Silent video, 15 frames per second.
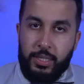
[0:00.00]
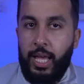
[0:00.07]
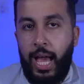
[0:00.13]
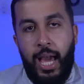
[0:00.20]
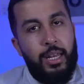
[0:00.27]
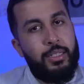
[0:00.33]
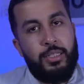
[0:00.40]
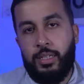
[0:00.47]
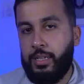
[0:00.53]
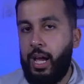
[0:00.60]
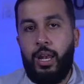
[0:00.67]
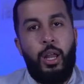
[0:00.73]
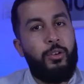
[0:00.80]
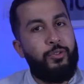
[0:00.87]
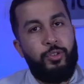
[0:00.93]
Alisson, I
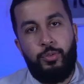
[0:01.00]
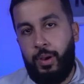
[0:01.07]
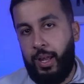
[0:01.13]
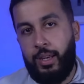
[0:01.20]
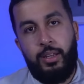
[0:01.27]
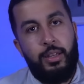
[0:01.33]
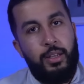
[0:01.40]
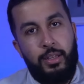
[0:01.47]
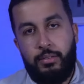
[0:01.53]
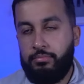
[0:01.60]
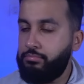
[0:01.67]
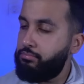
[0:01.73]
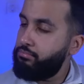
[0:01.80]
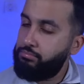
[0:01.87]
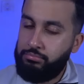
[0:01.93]
love you, man.
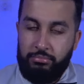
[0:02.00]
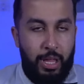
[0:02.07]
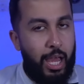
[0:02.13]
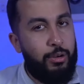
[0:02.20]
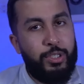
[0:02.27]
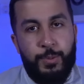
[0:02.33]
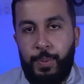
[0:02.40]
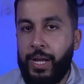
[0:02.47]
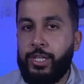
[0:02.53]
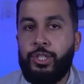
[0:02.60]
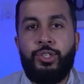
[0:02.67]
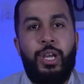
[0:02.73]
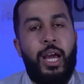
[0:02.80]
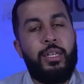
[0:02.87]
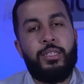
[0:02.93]
I respect
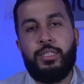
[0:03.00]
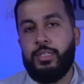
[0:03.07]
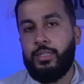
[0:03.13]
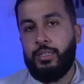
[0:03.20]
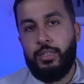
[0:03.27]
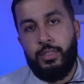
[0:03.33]
you, Alisson.